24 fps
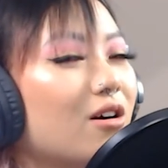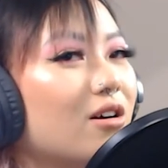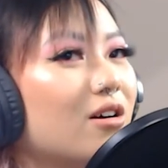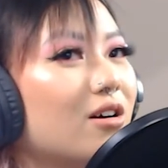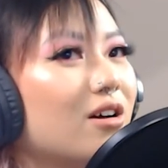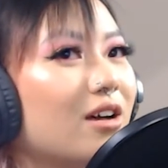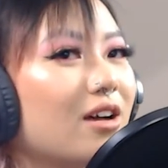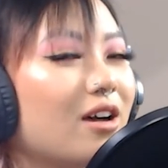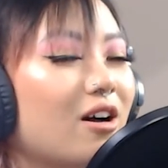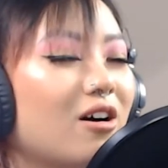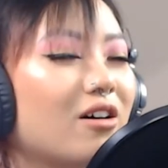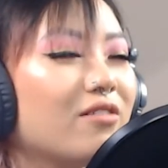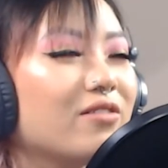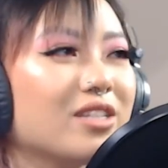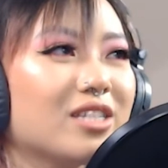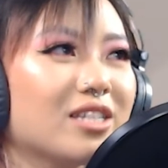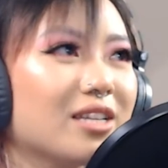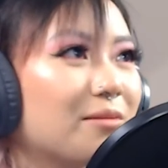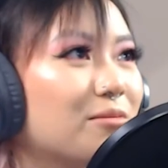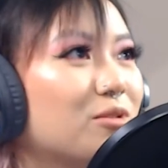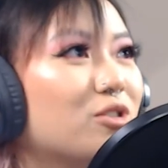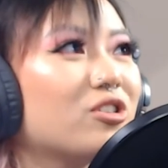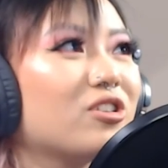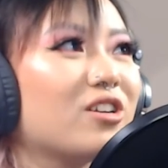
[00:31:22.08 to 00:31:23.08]
obviously
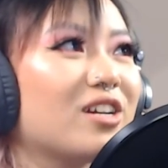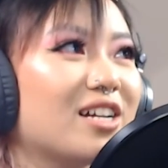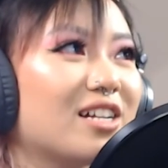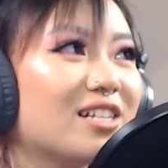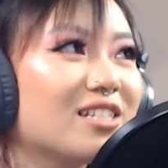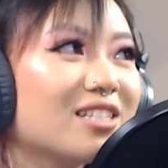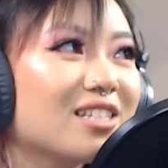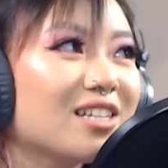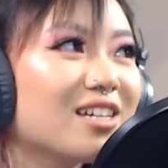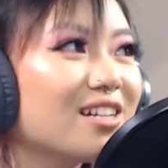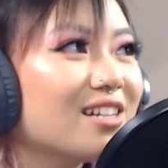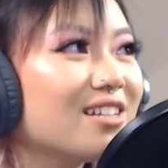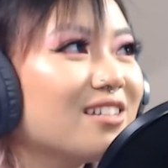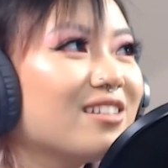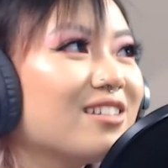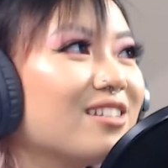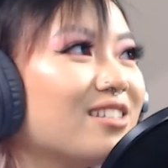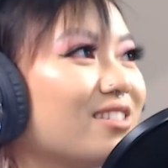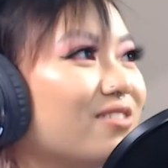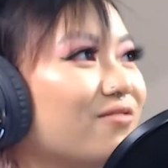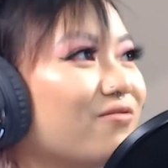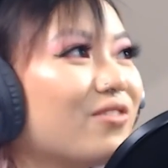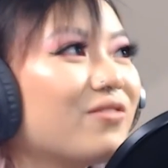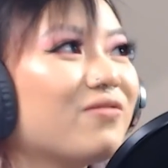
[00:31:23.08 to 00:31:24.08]
I'm translating
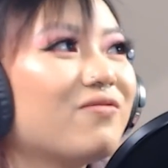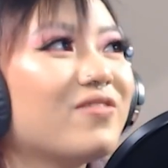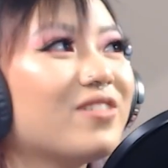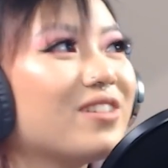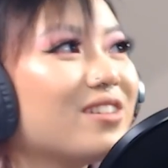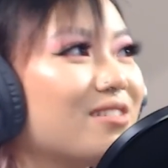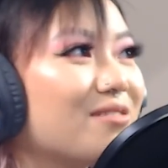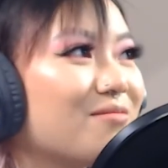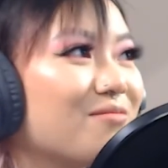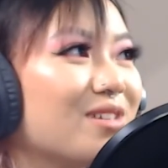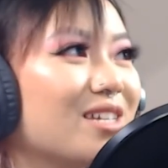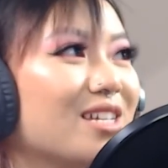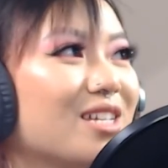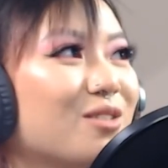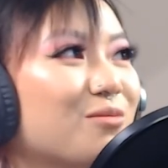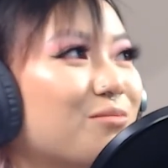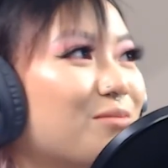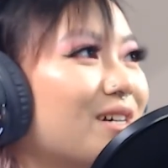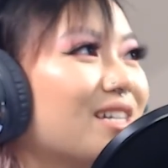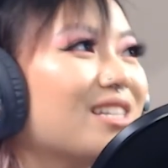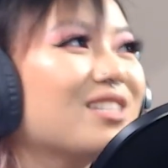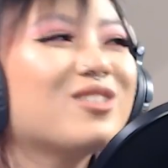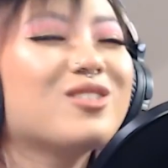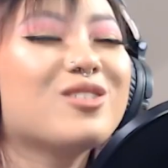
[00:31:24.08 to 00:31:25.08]
this from Vietnamese,
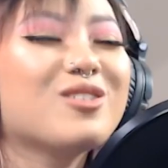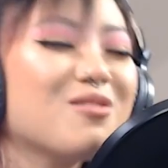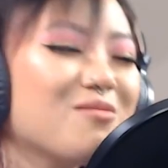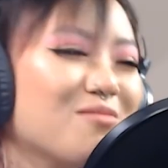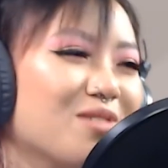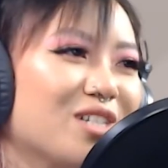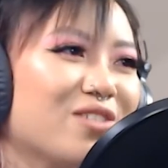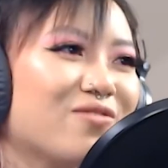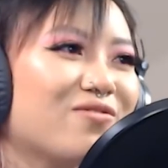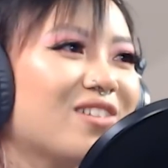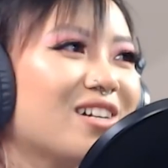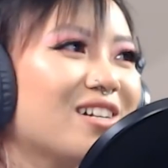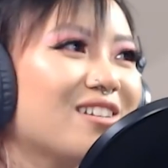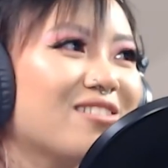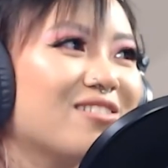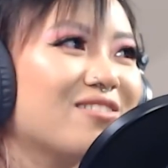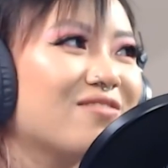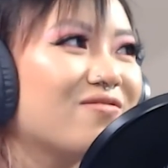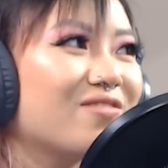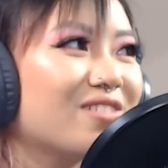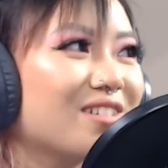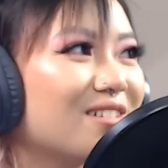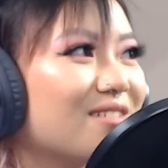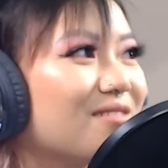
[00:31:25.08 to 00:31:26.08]
but it's so much funnier in
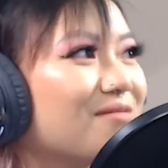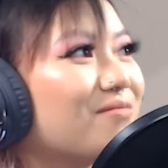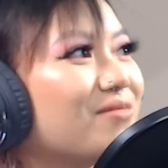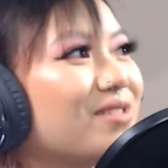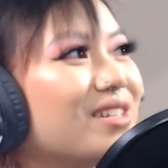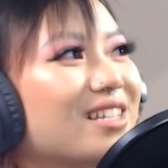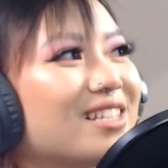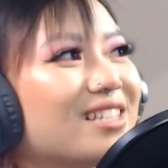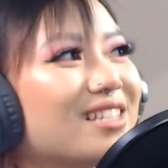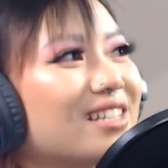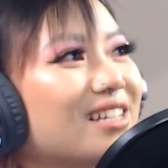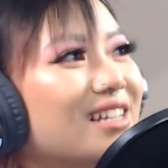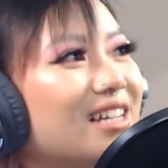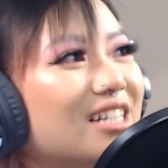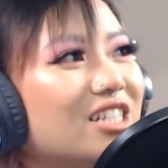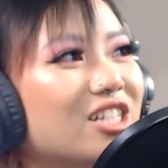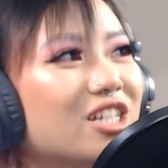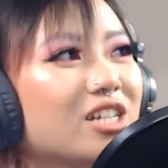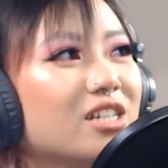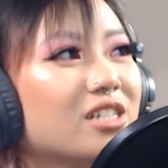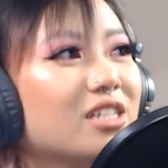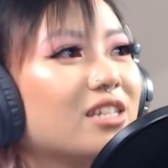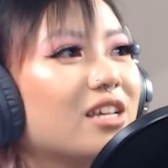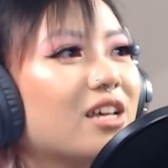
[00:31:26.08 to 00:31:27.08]
Vietnamese.
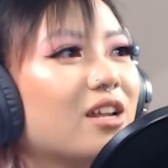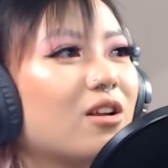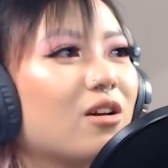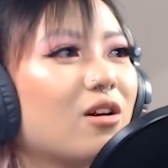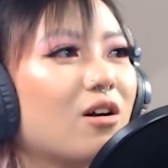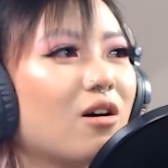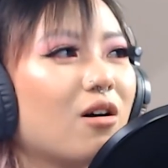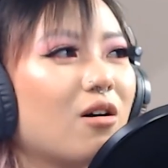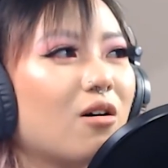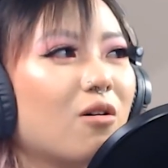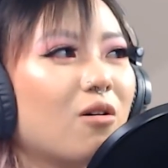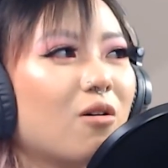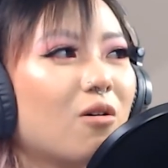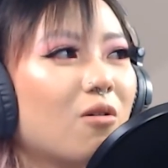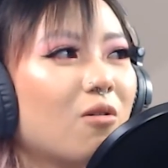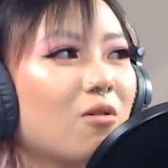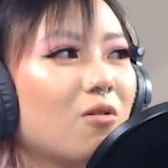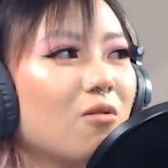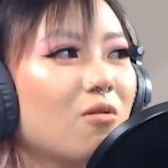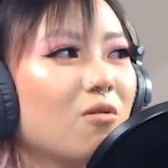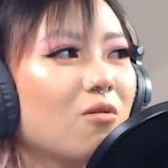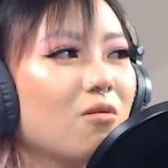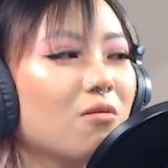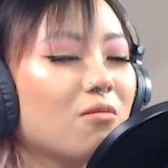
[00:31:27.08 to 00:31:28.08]
She said,
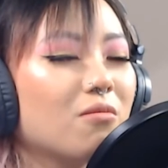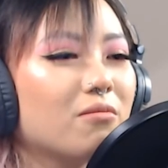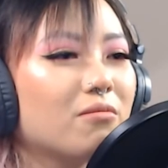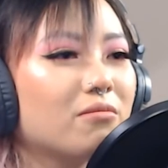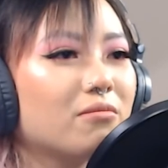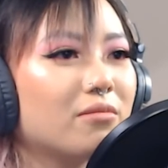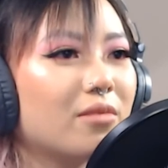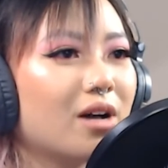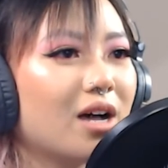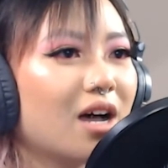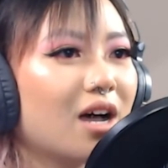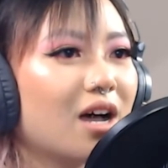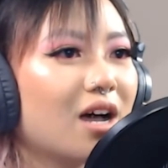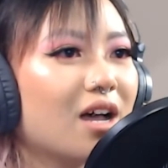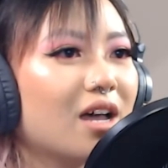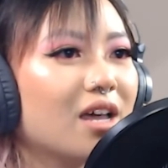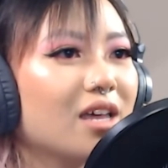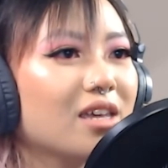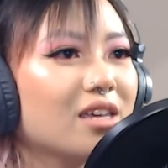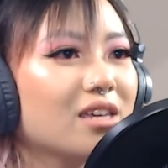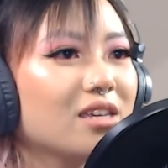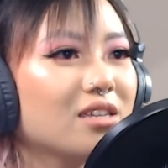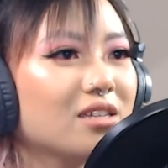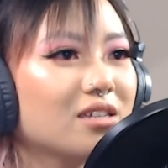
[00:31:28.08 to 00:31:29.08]
oh
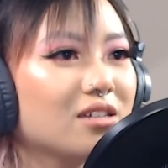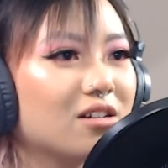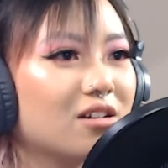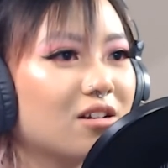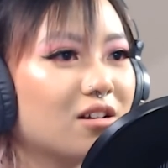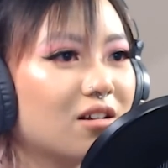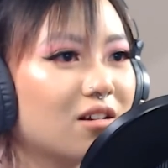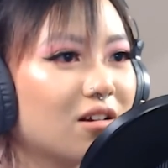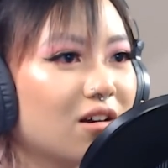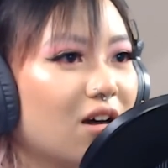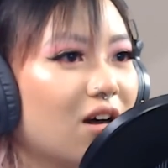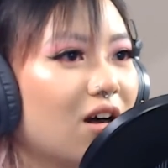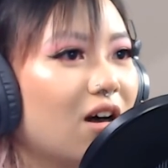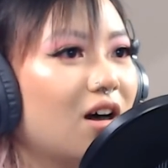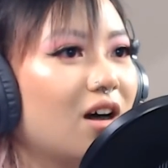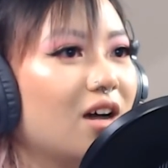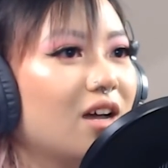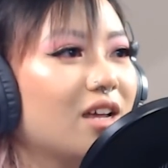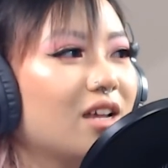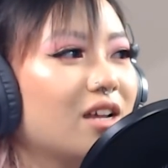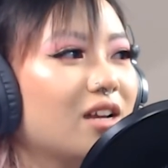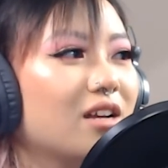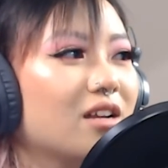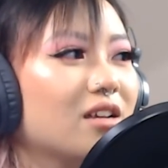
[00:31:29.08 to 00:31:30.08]
my God,
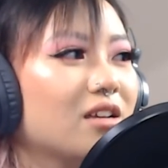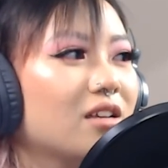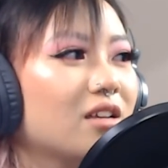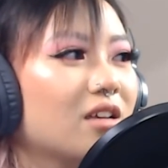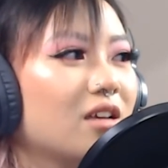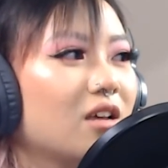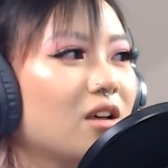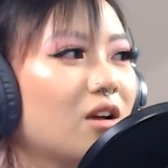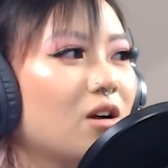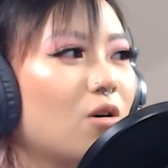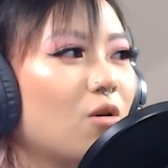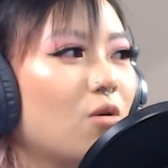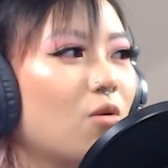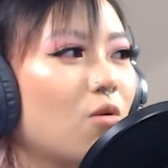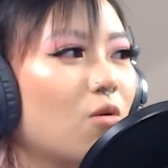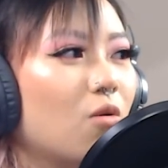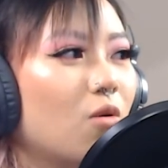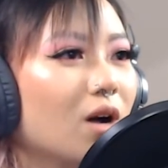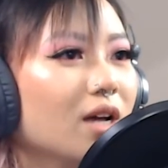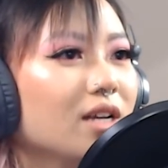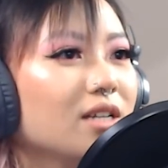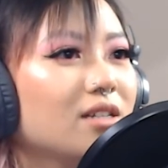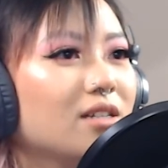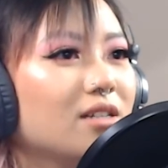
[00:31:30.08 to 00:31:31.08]

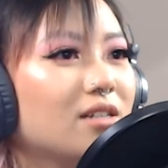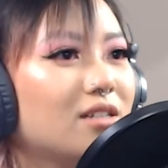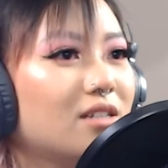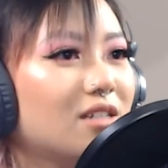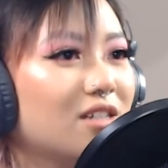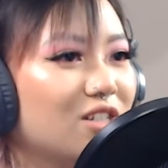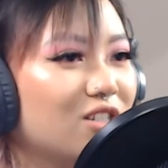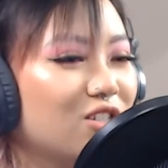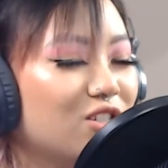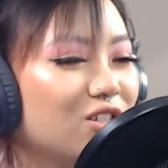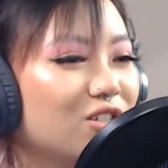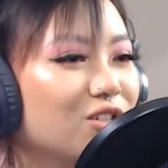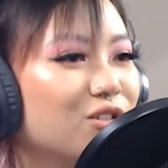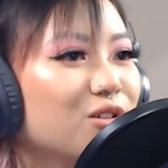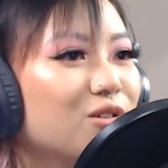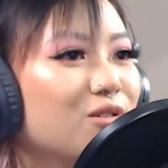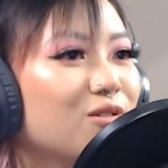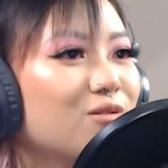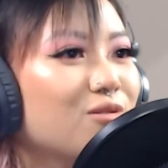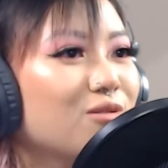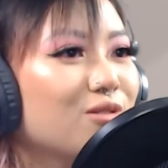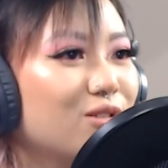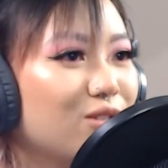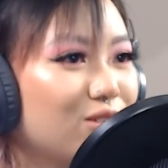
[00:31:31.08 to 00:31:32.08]
what did
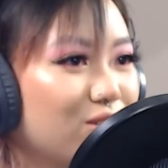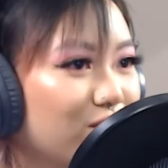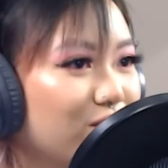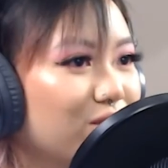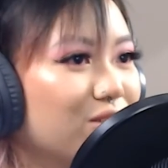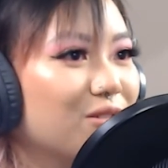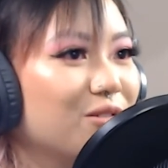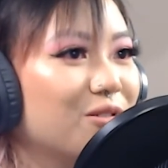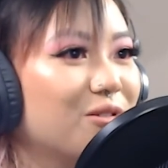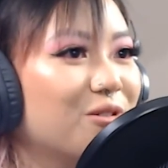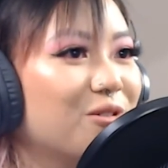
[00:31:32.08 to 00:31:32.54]
you do?